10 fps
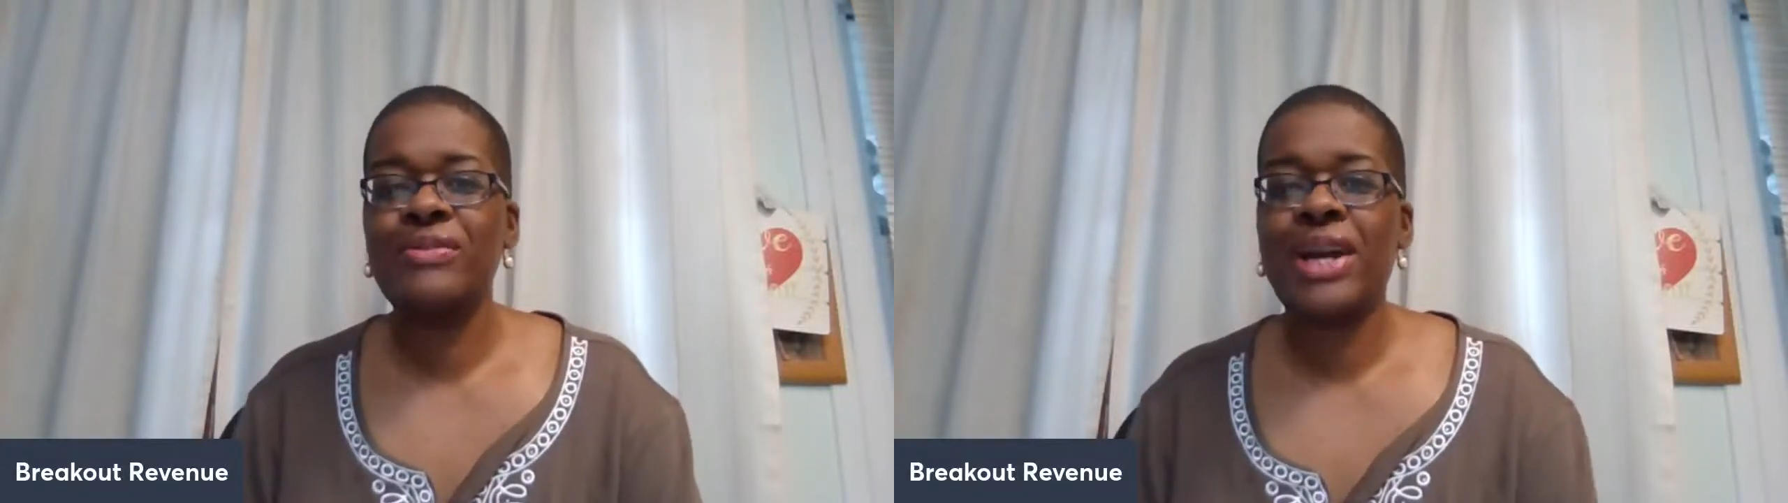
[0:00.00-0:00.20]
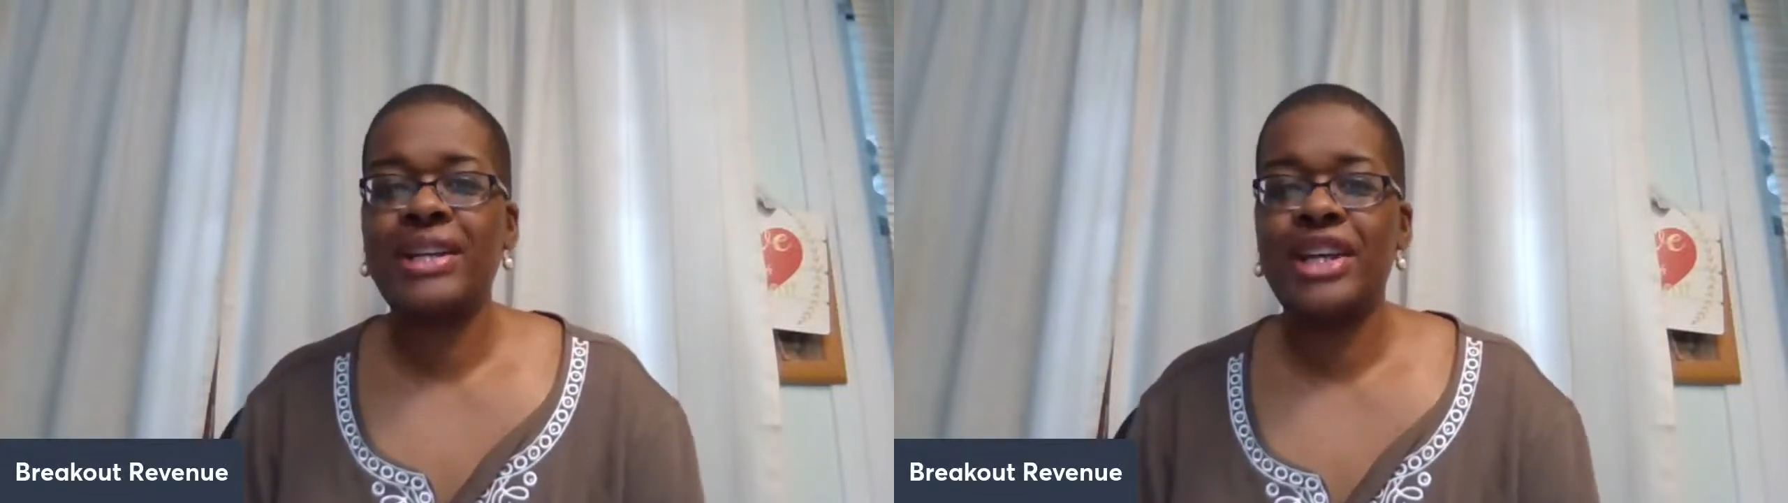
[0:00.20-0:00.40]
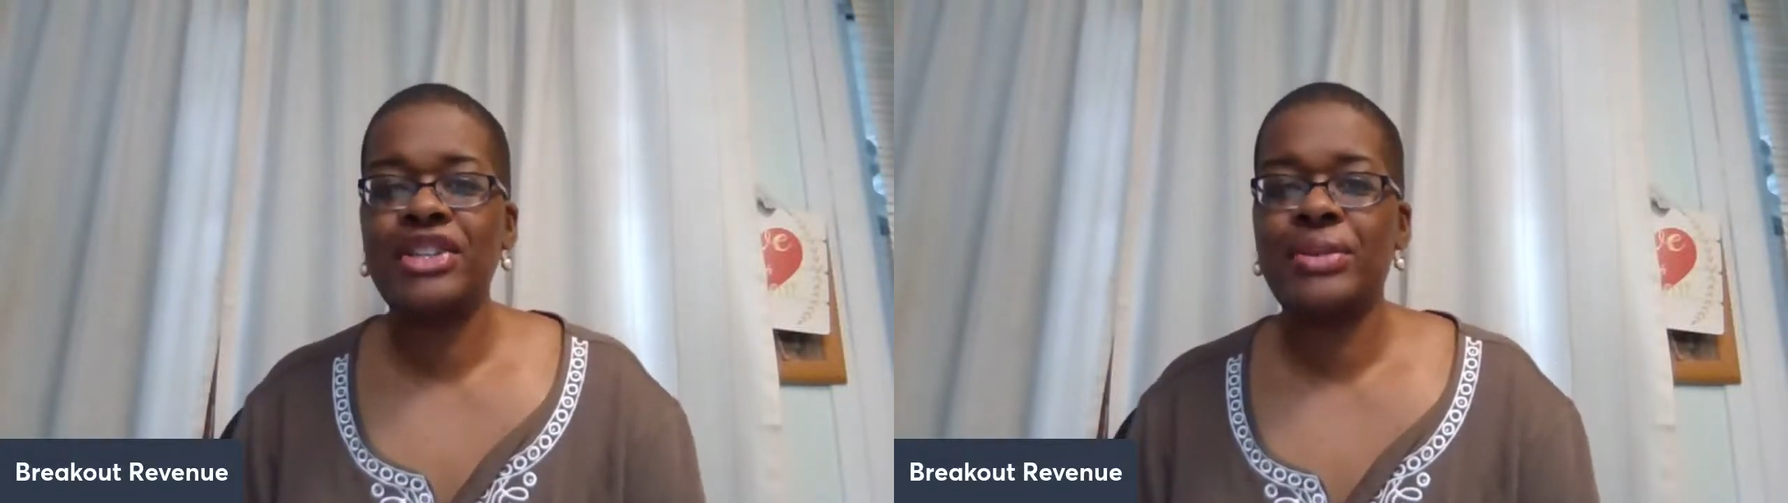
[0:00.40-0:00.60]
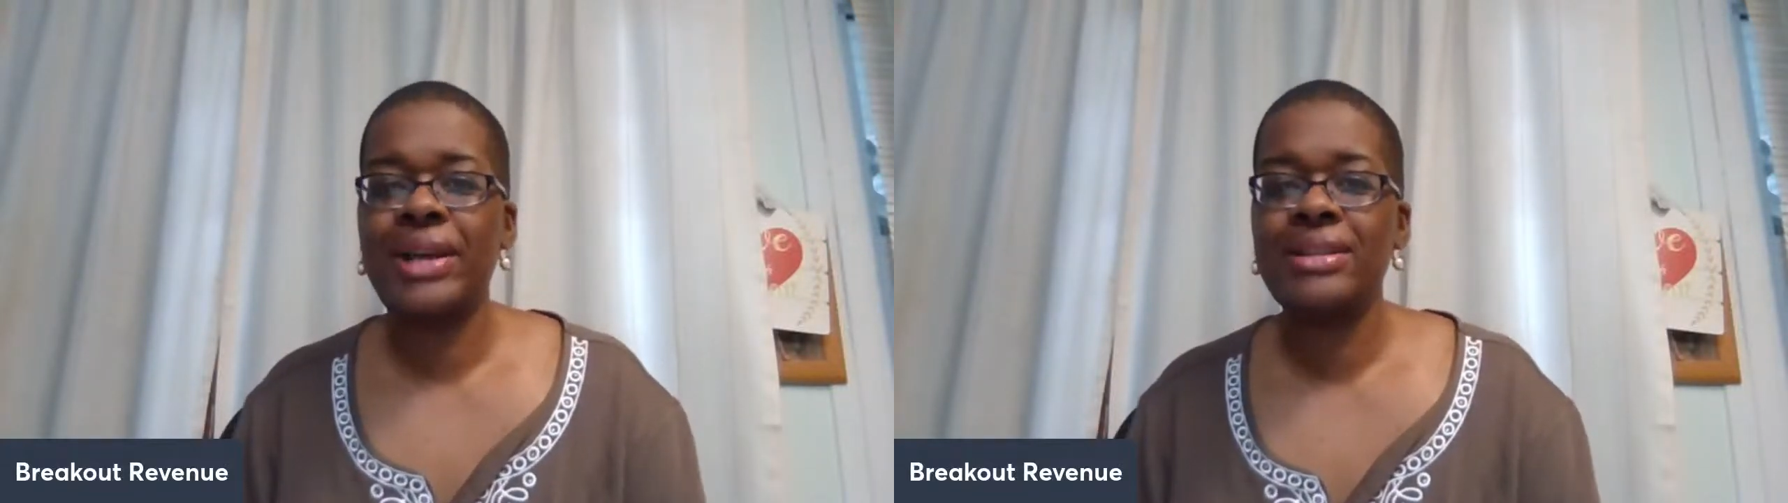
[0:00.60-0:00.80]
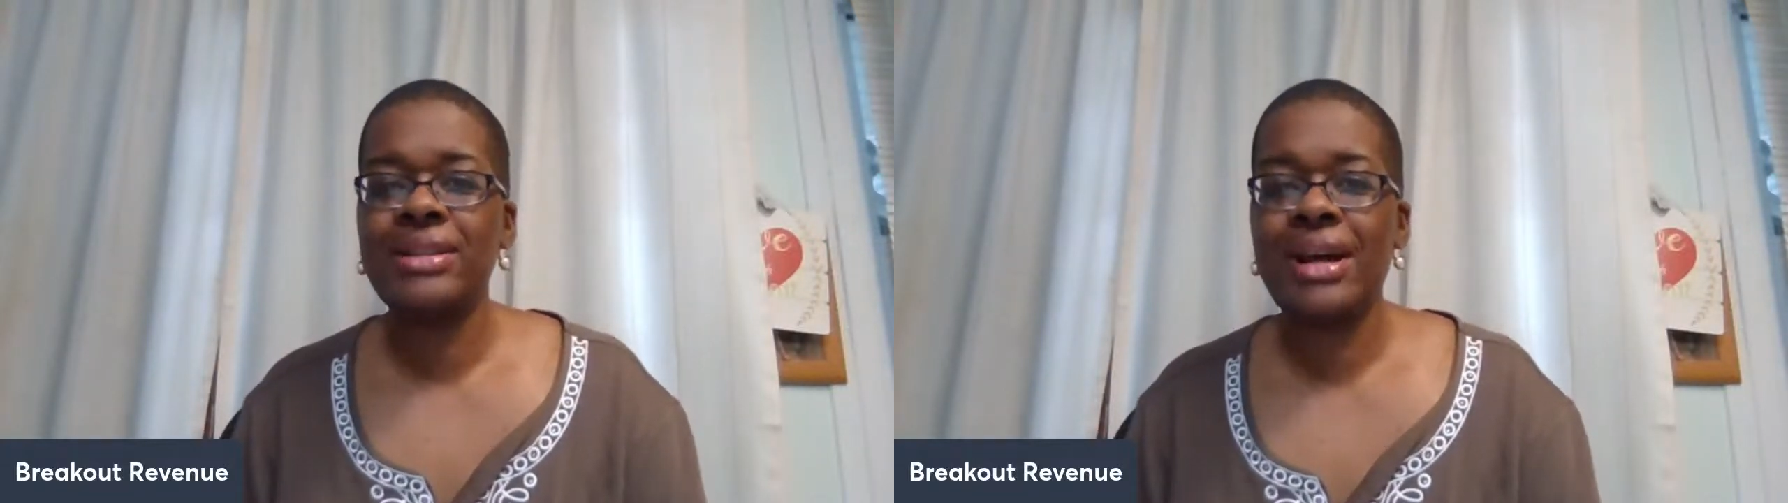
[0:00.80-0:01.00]
Financial
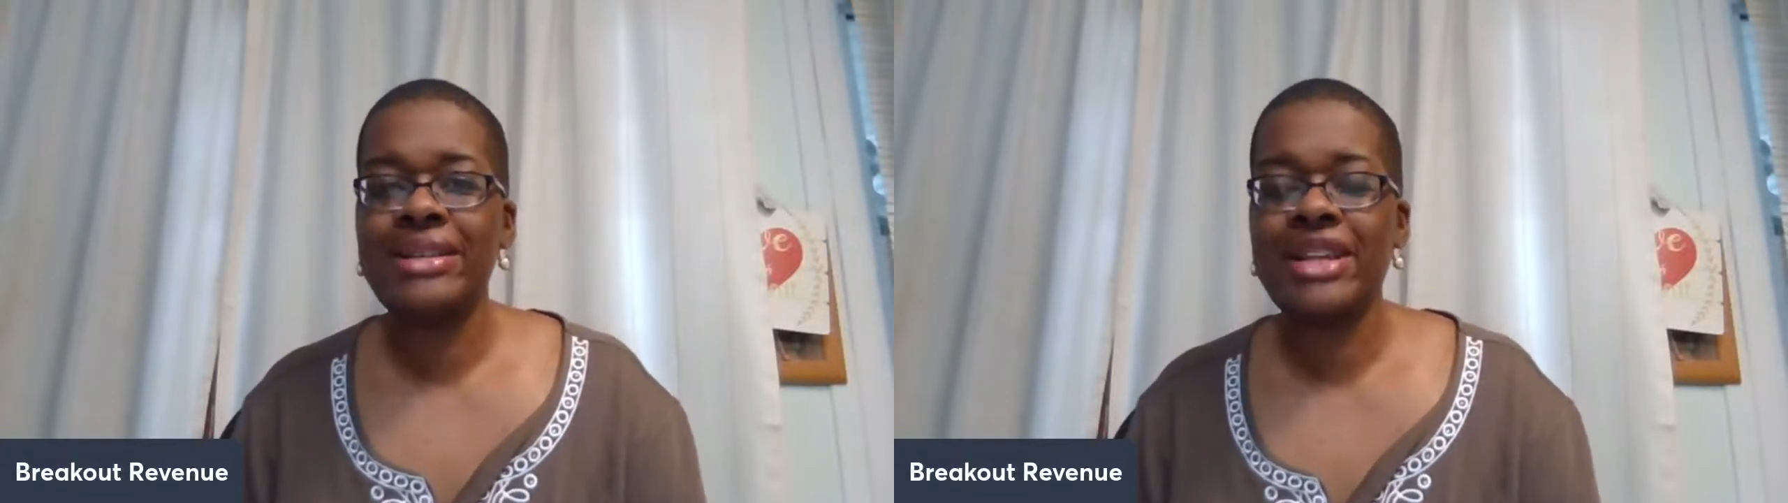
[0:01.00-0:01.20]
Insights.